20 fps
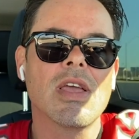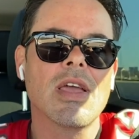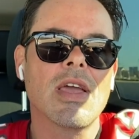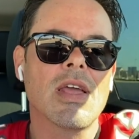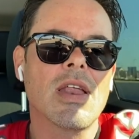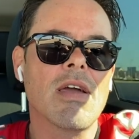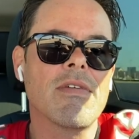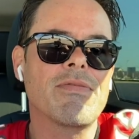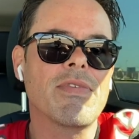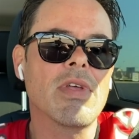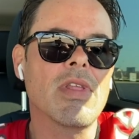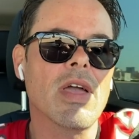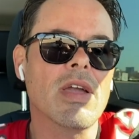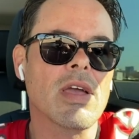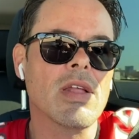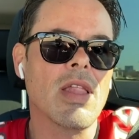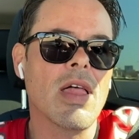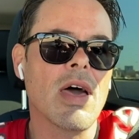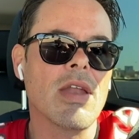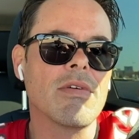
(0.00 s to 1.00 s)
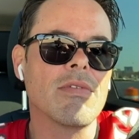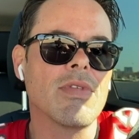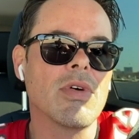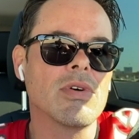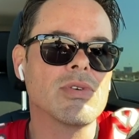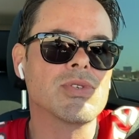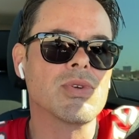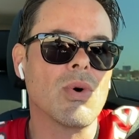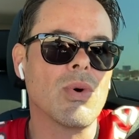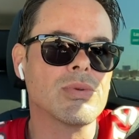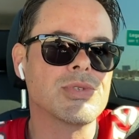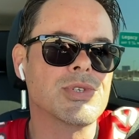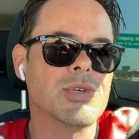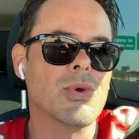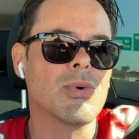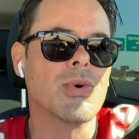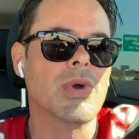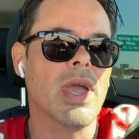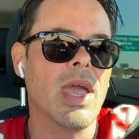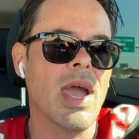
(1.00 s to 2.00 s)
And I feel like a lot of those old
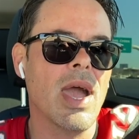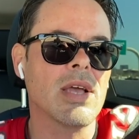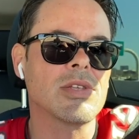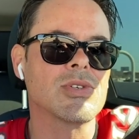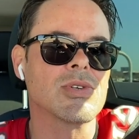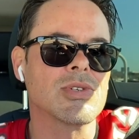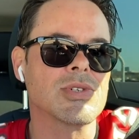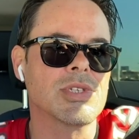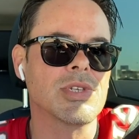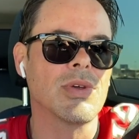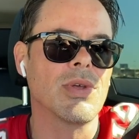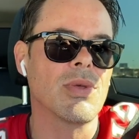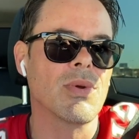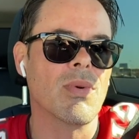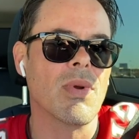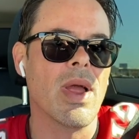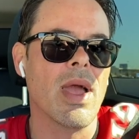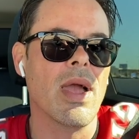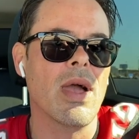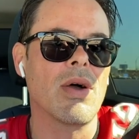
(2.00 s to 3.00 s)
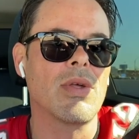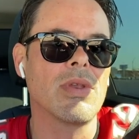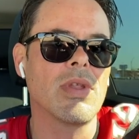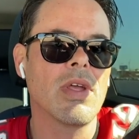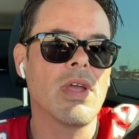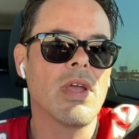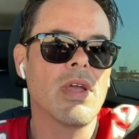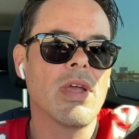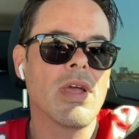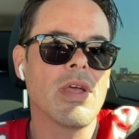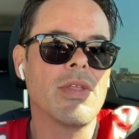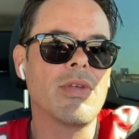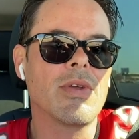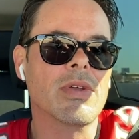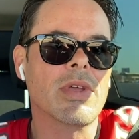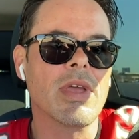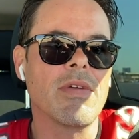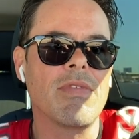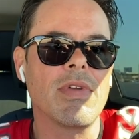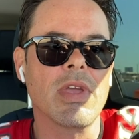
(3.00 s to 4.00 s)
school cats are still around and they're
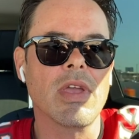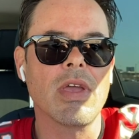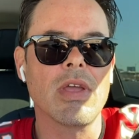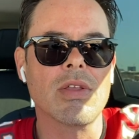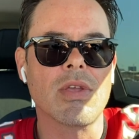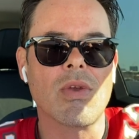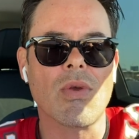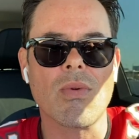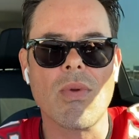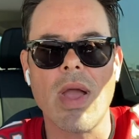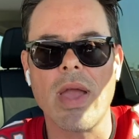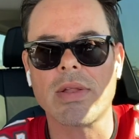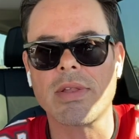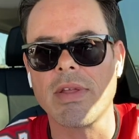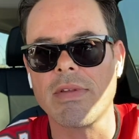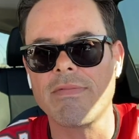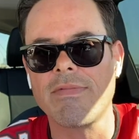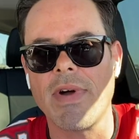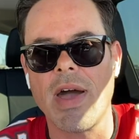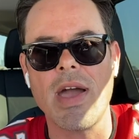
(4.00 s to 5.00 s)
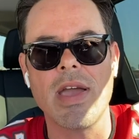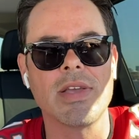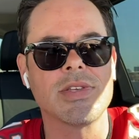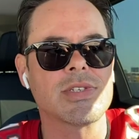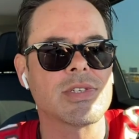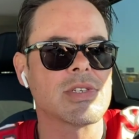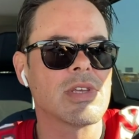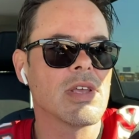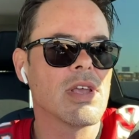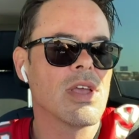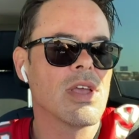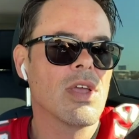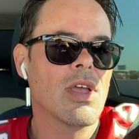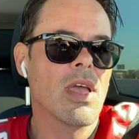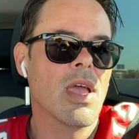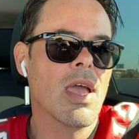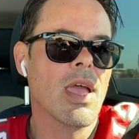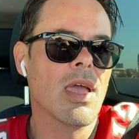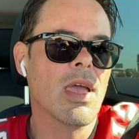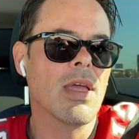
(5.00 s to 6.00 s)
giving incorrect advice
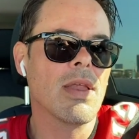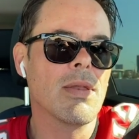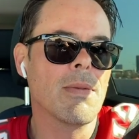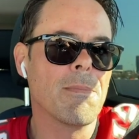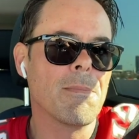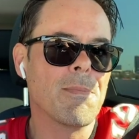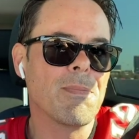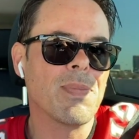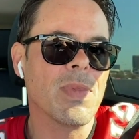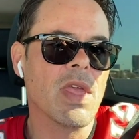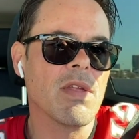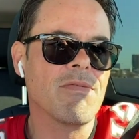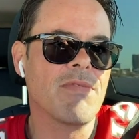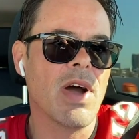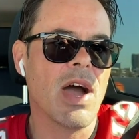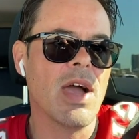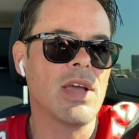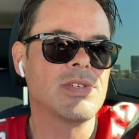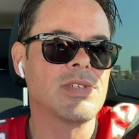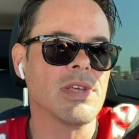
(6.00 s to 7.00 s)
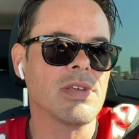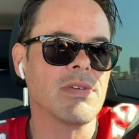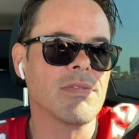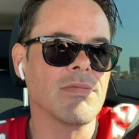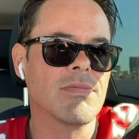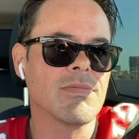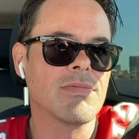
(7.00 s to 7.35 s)
and advising,